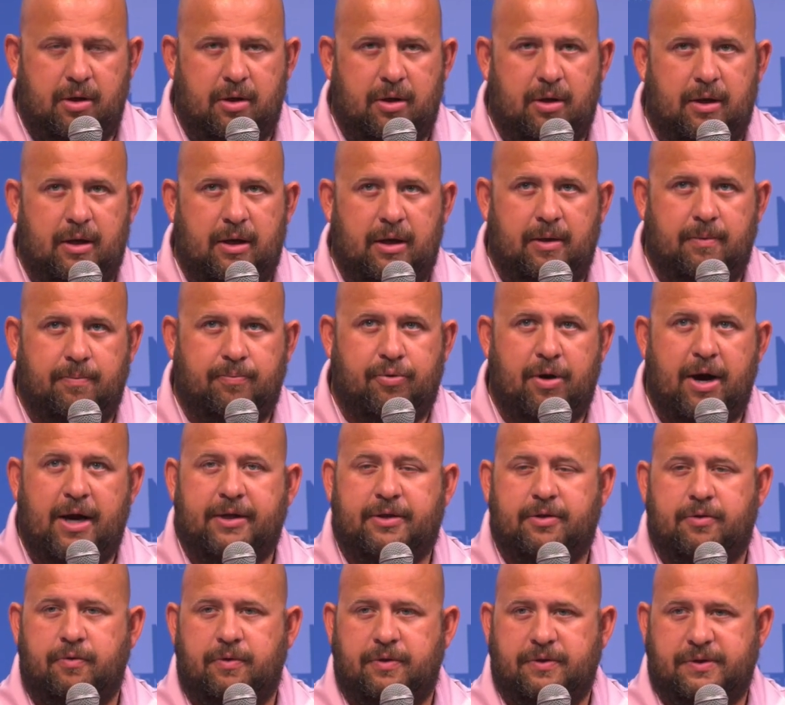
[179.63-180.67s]
a
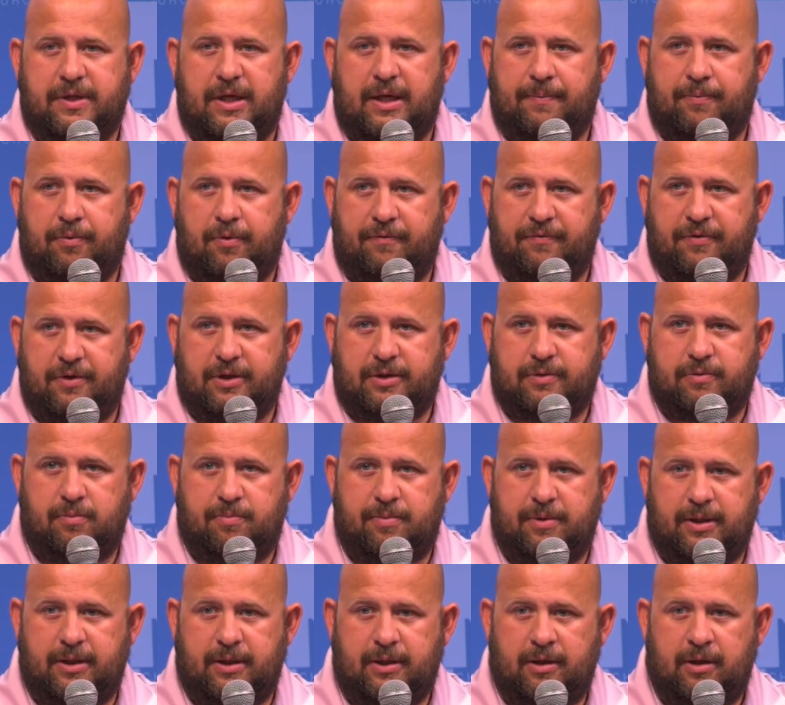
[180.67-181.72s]
practical example of this would
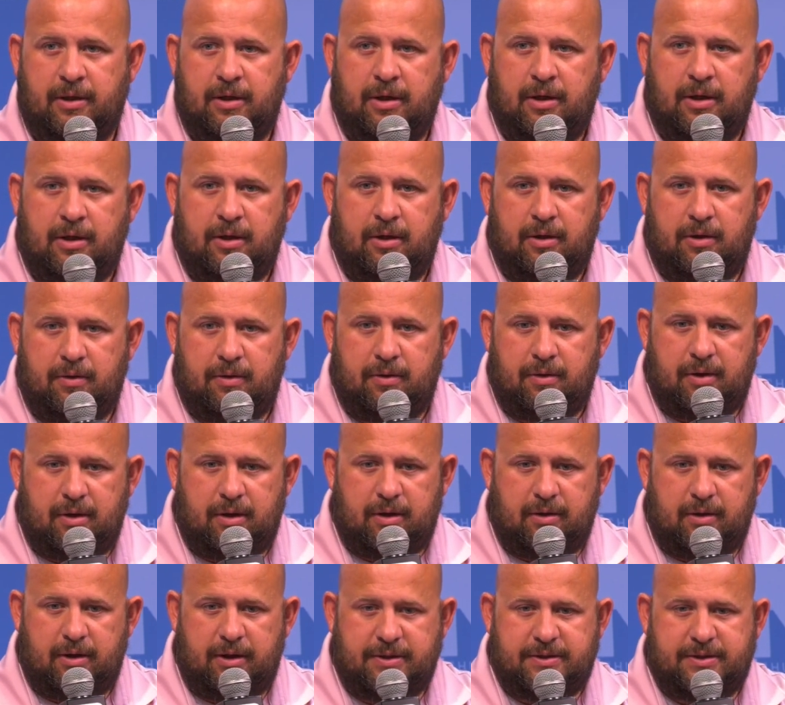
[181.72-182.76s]
be
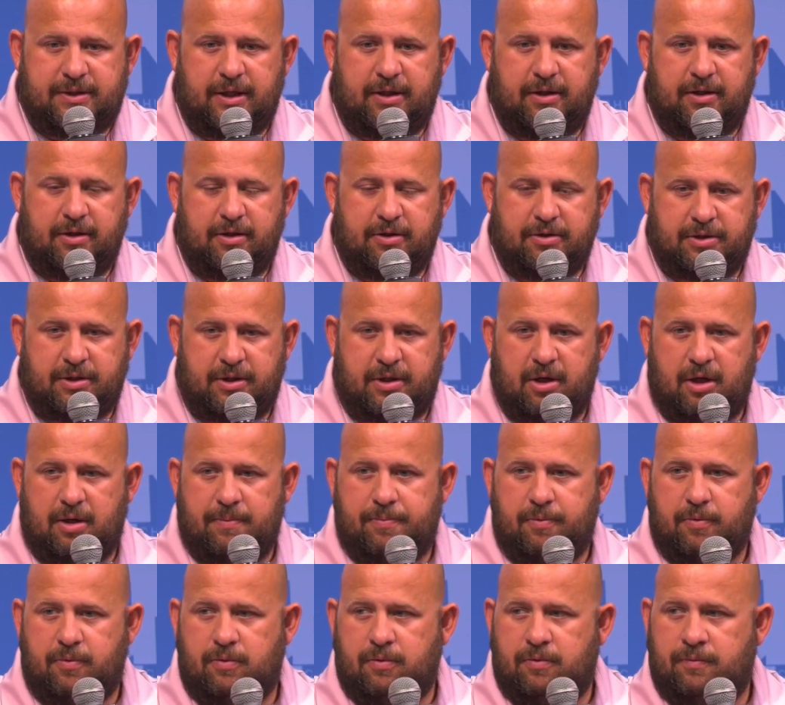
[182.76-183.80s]
let's say that there's a
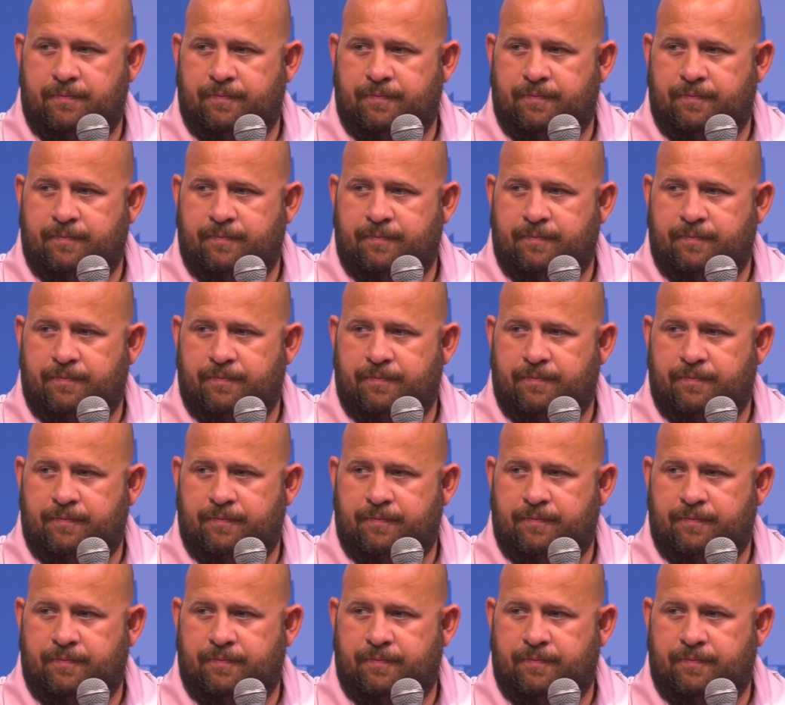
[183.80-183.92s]
couple,